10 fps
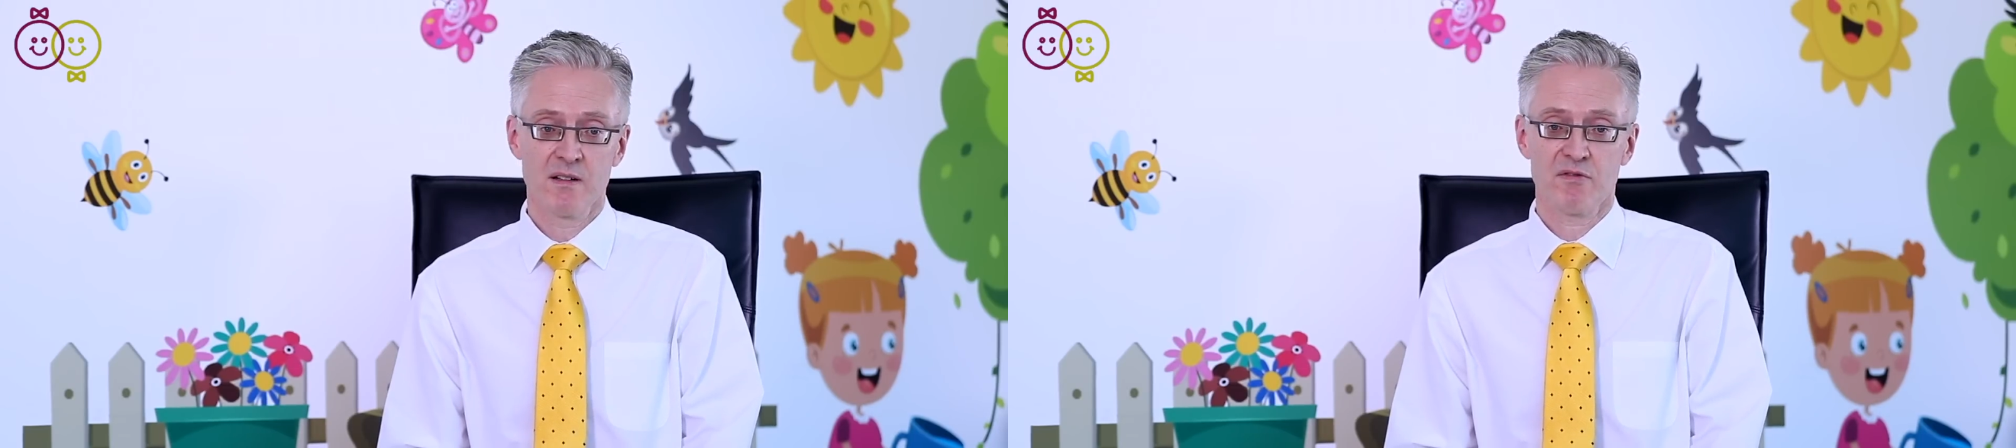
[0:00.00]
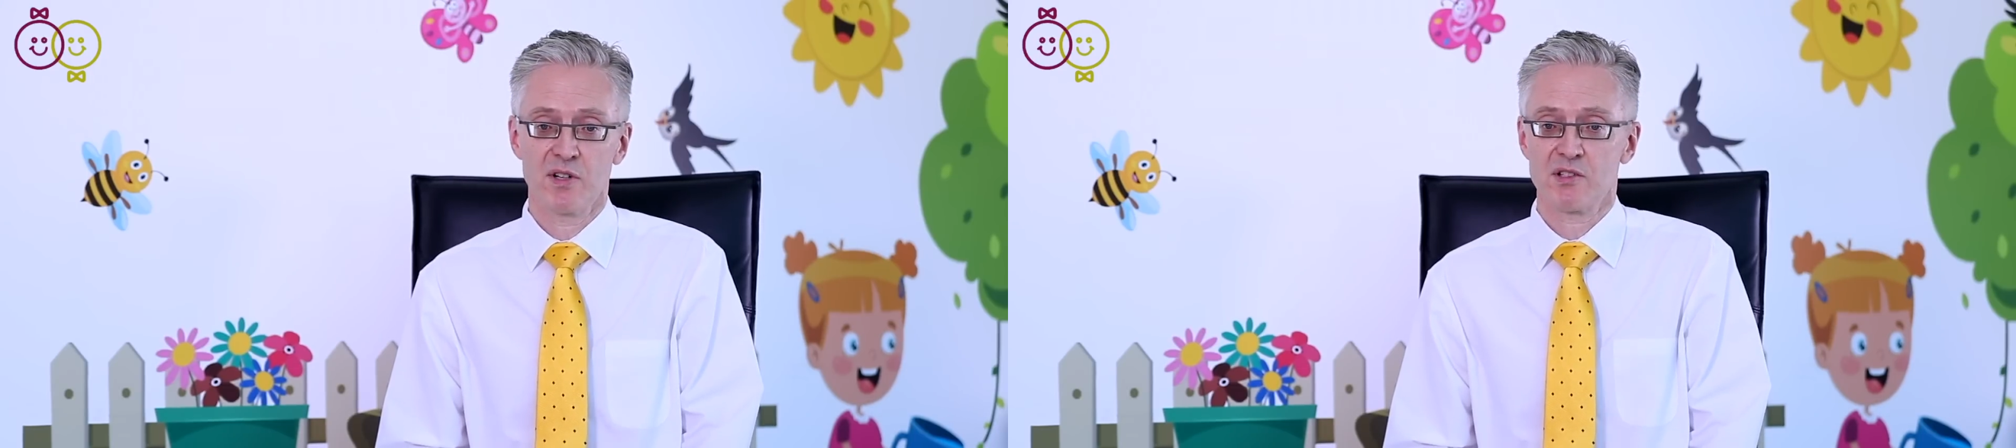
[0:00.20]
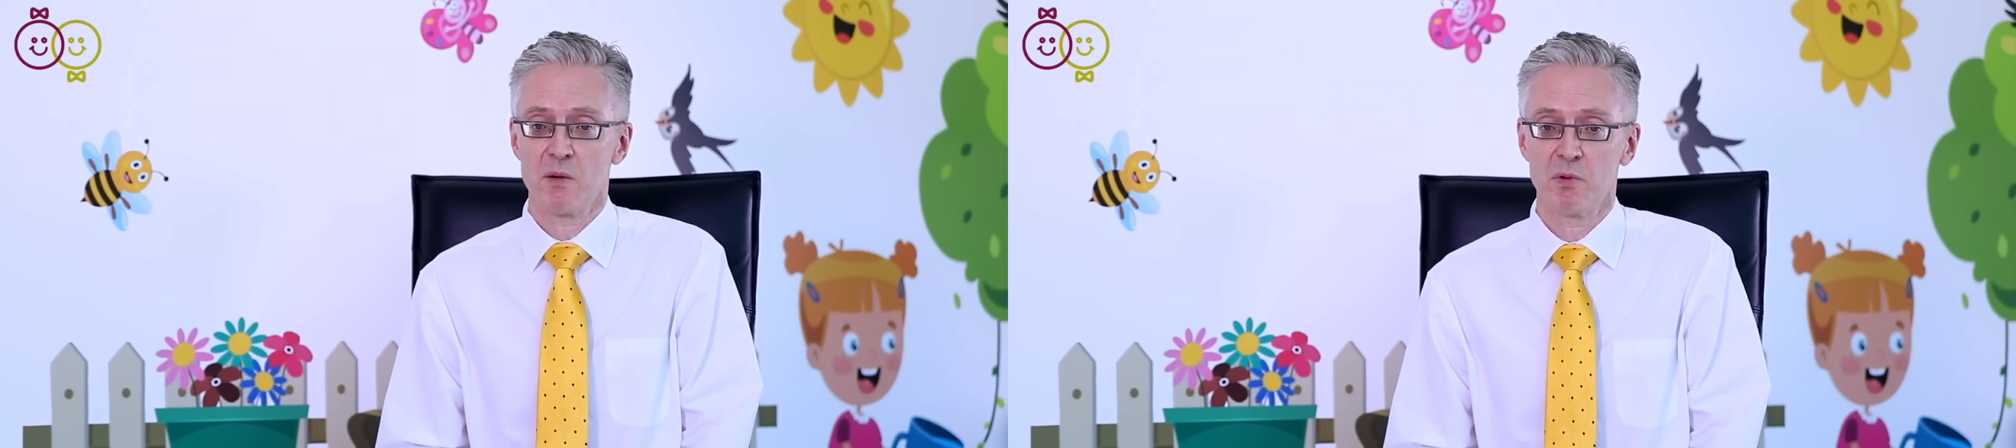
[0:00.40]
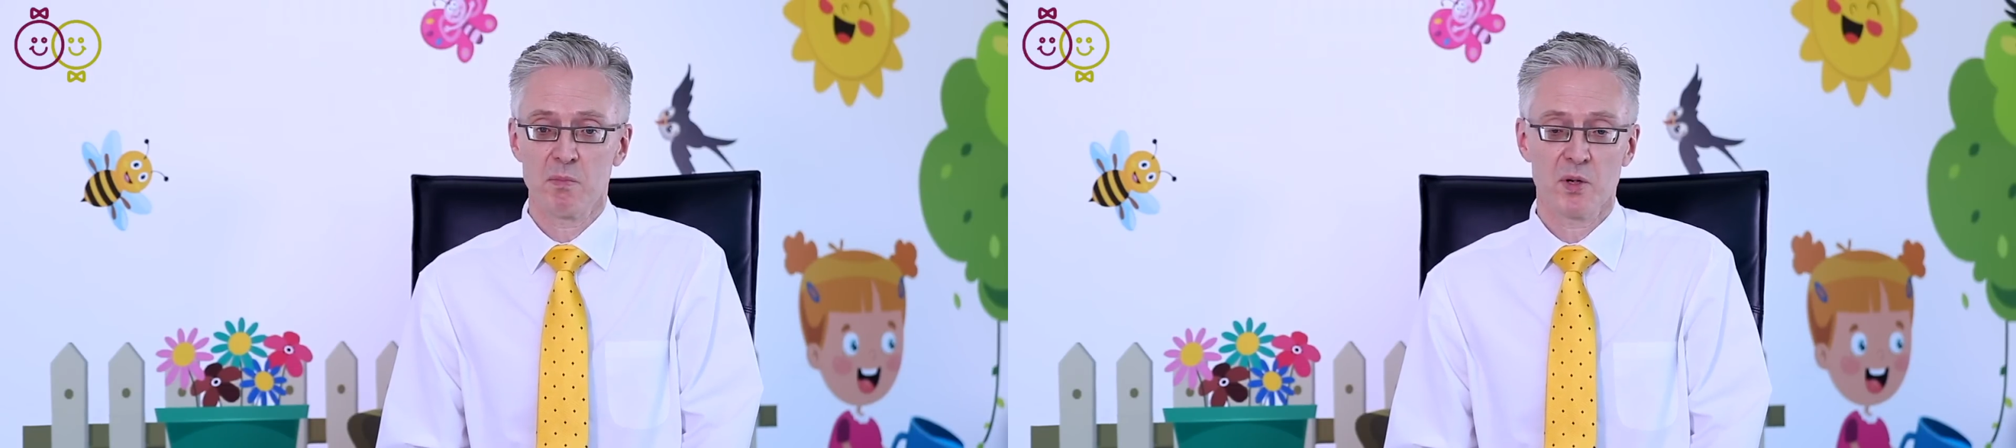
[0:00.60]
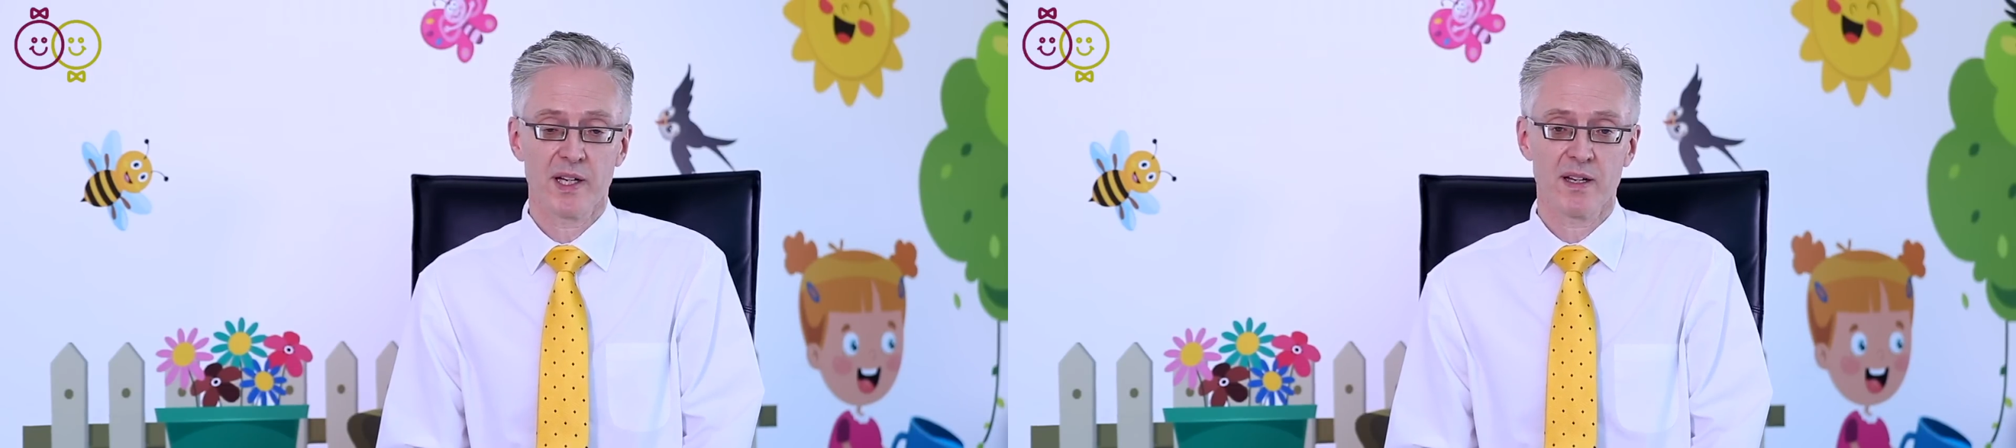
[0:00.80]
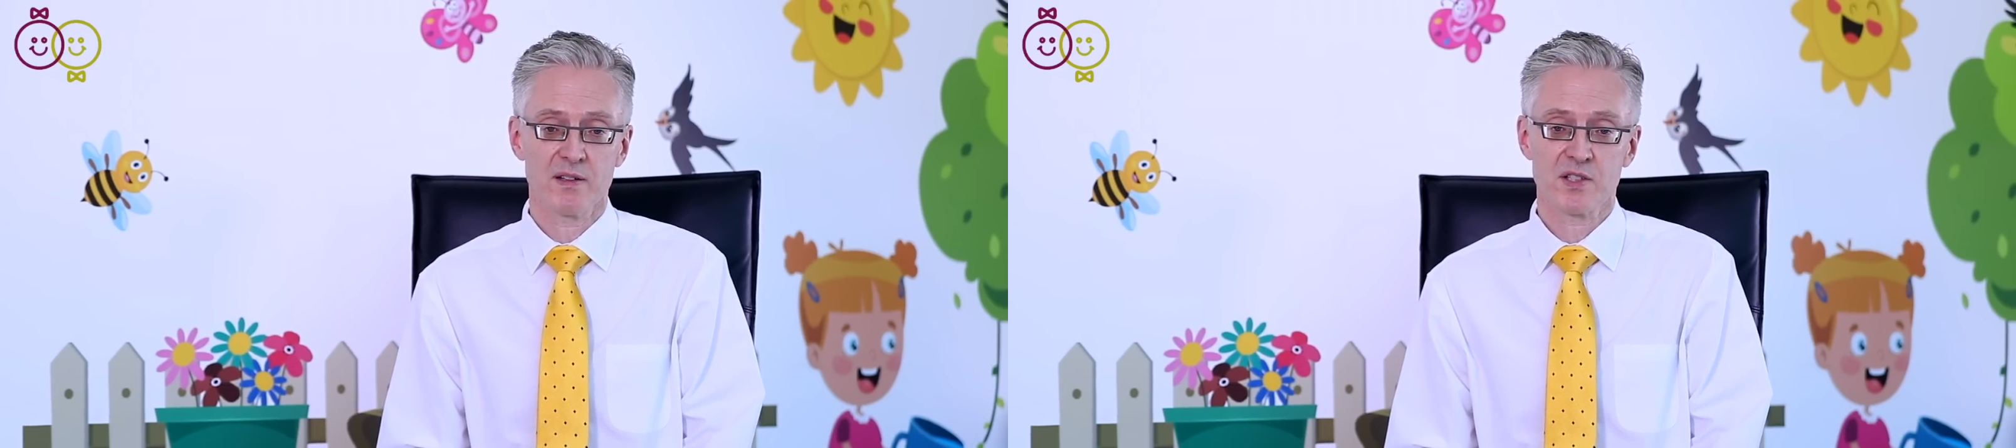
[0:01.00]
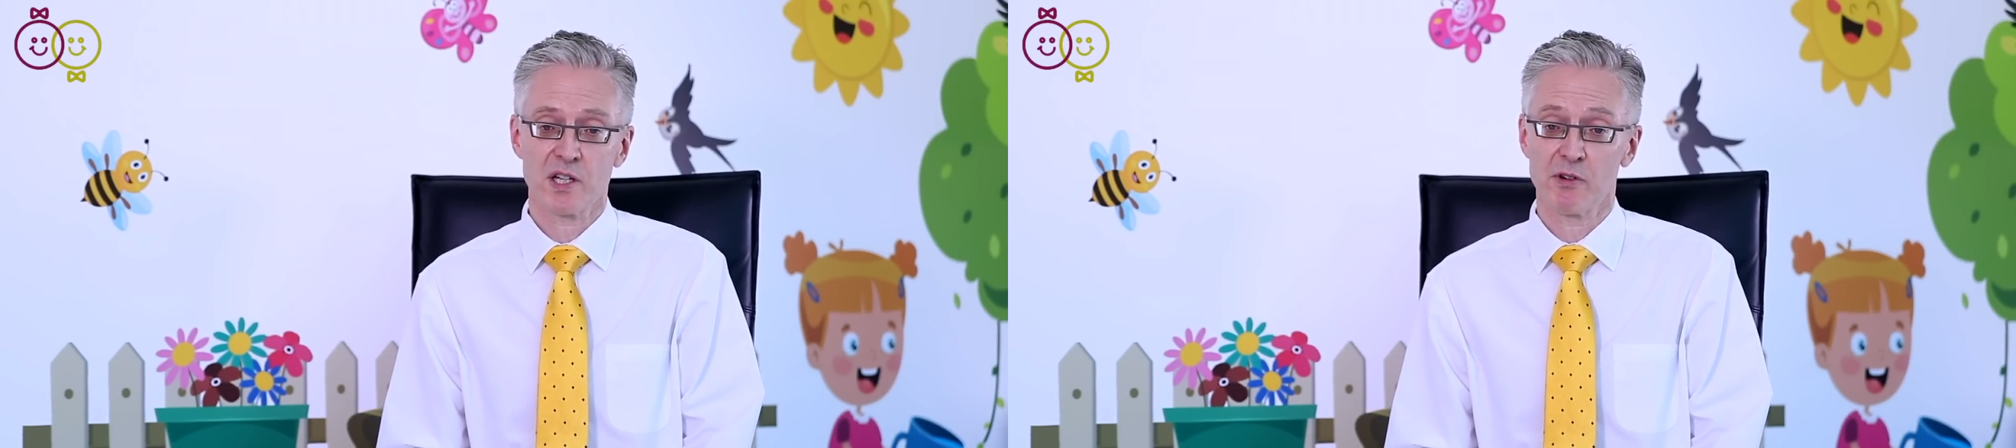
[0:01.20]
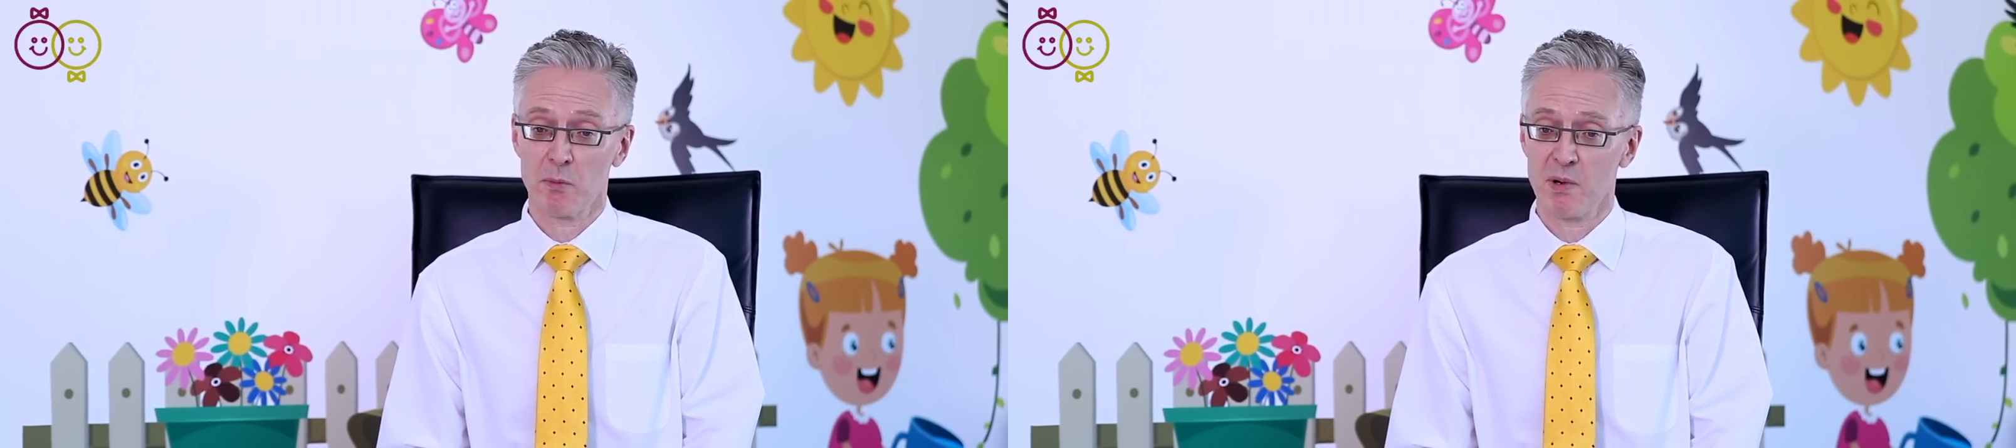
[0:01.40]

for example, putting serial